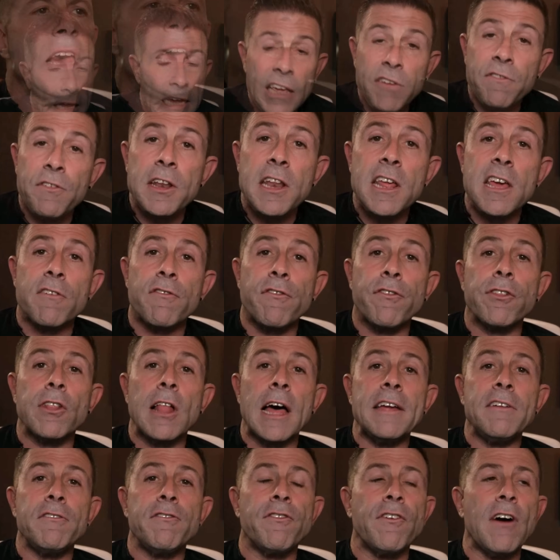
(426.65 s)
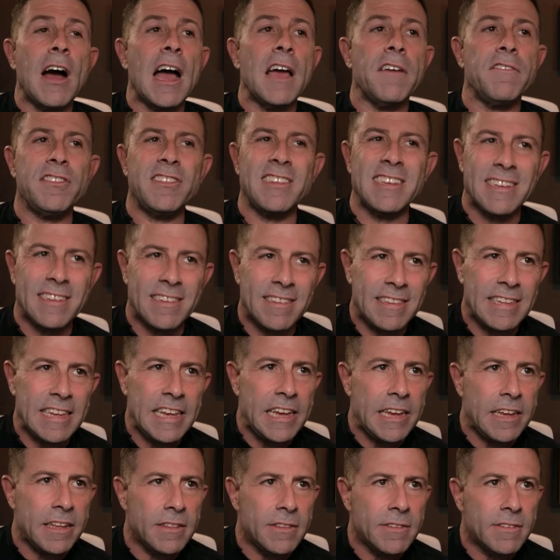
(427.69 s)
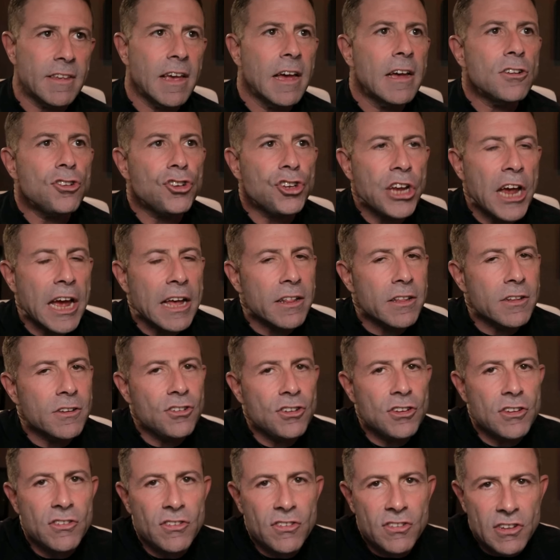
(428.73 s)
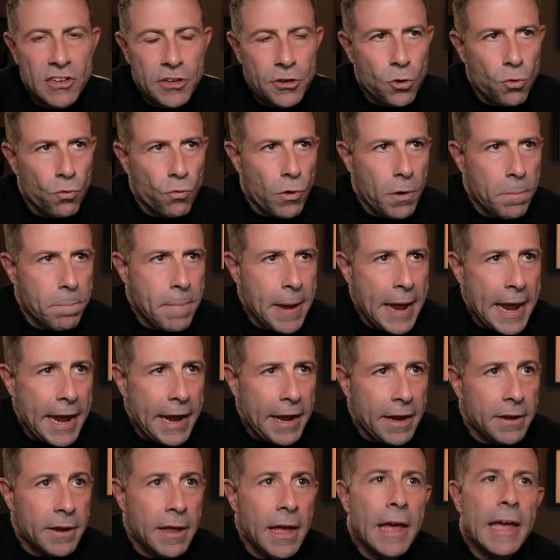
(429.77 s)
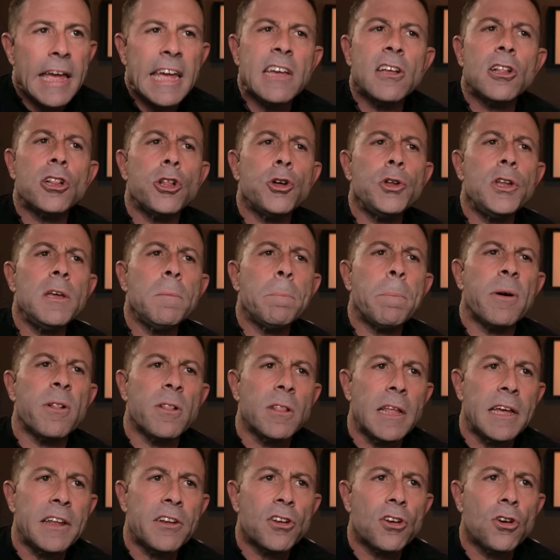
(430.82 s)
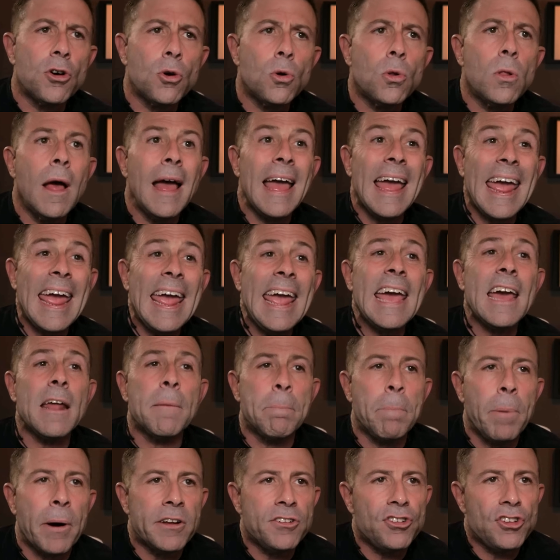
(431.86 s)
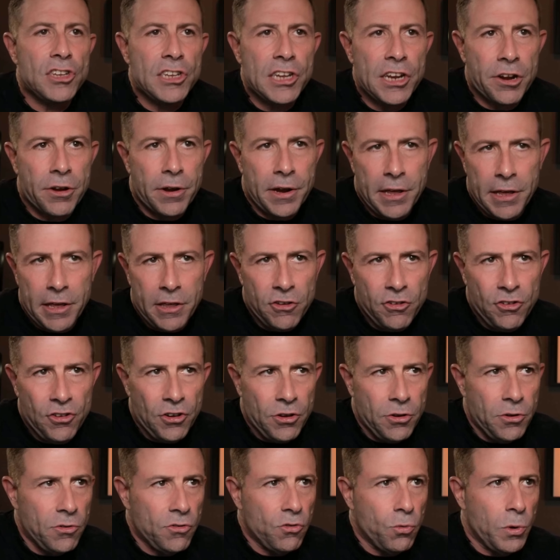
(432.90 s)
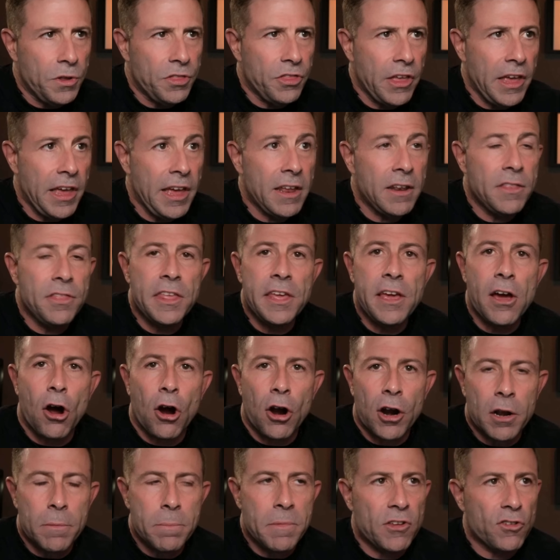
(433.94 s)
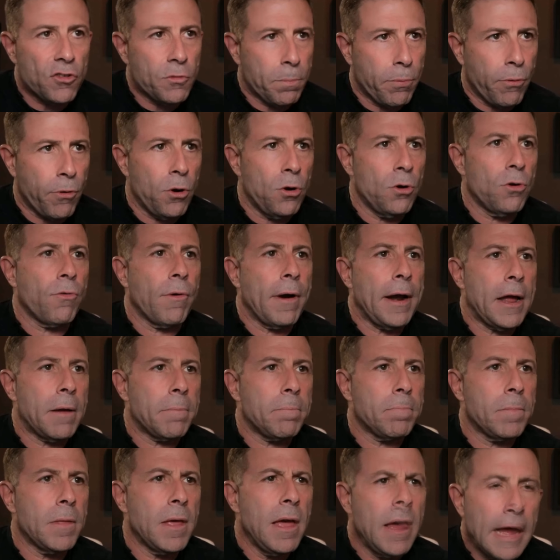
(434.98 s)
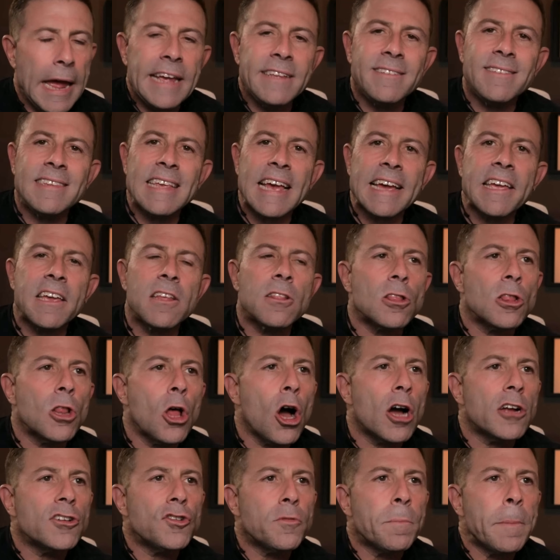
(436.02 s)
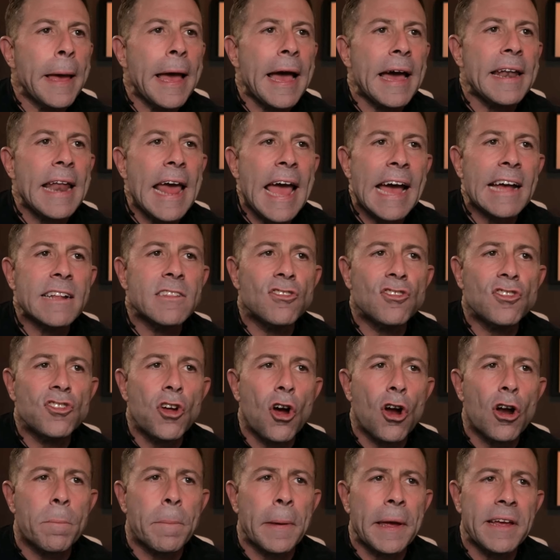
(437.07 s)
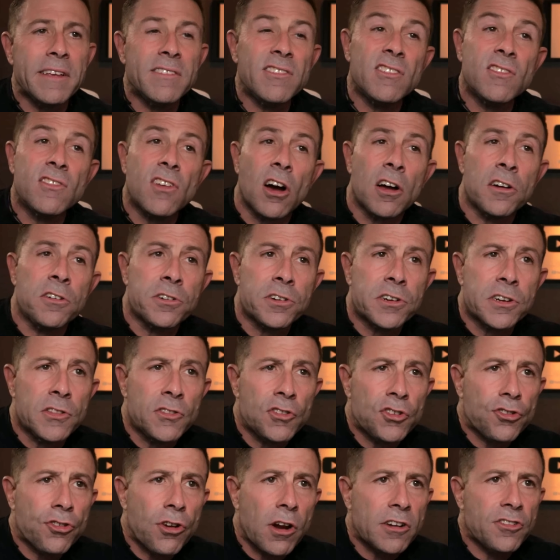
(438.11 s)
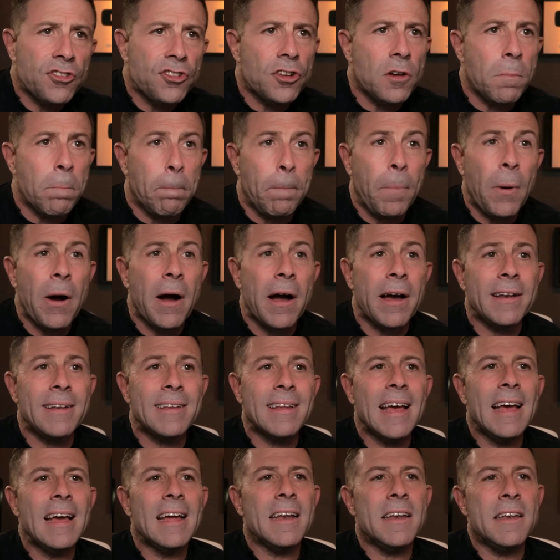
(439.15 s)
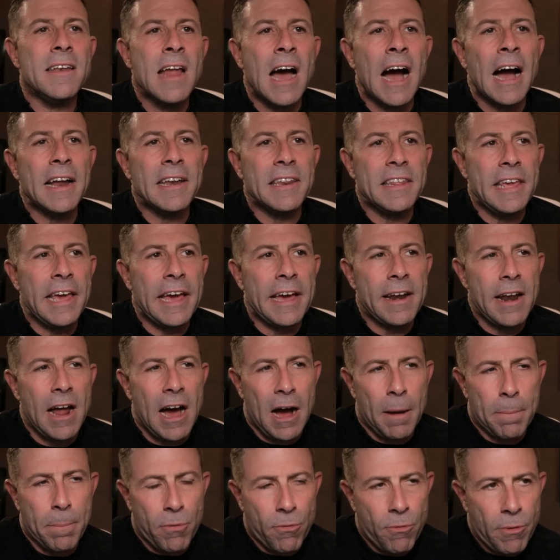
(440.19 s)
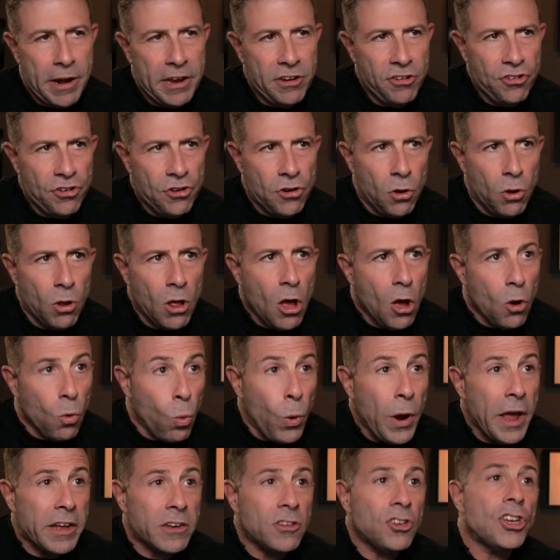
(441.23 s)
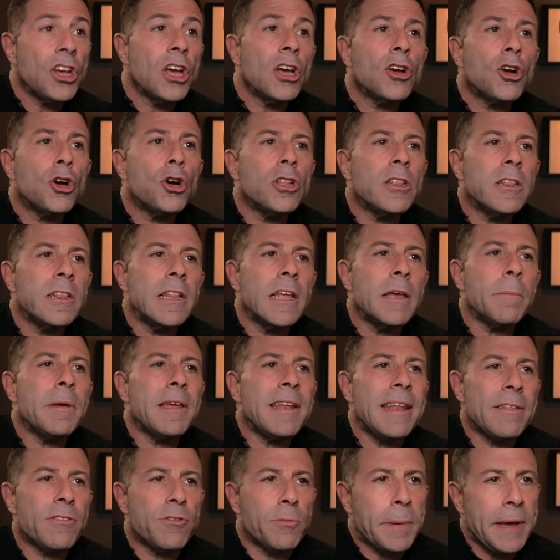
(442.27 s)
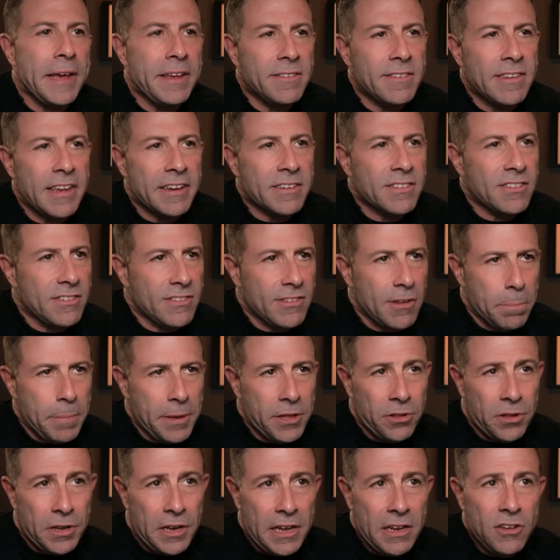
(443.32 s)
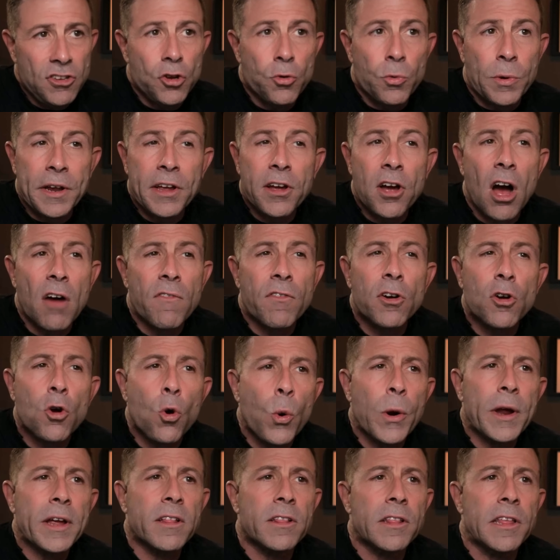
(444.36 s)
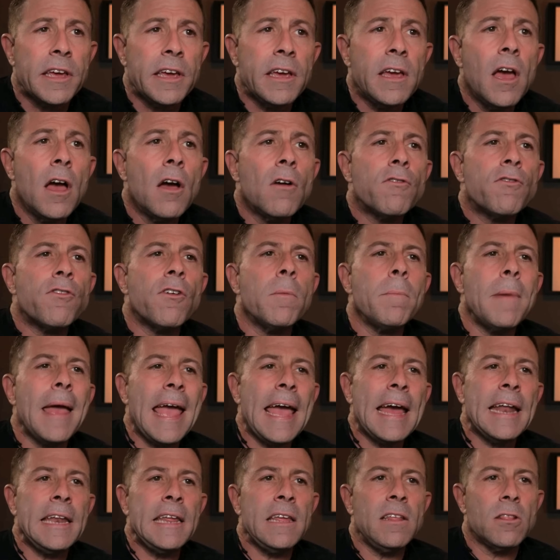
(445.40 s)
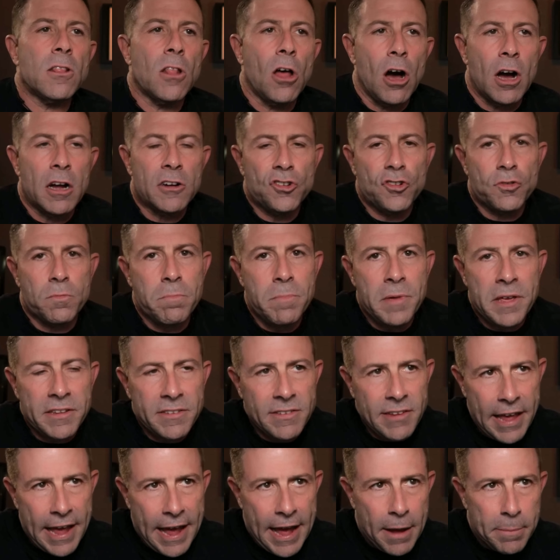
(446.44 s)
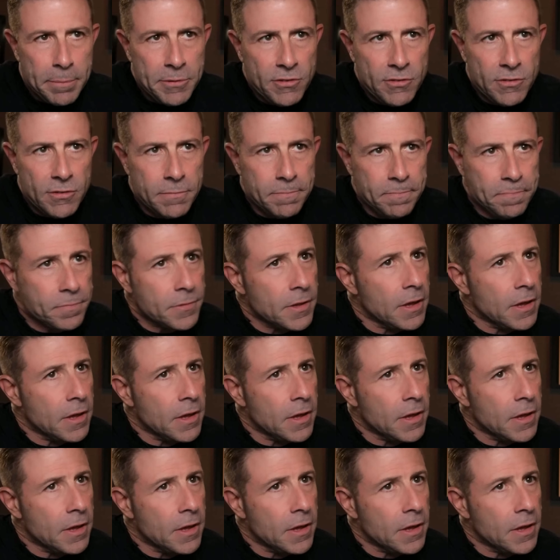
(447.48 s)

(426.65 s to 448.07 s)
Even if Flight 5 succeeds, challenges still remain, including political and budgetary issues within the Artemis program. A second launch pad at Starbase is under construction, but not yet operational, which could limit SpaceX's ability to recover quickly from any launch mishaps.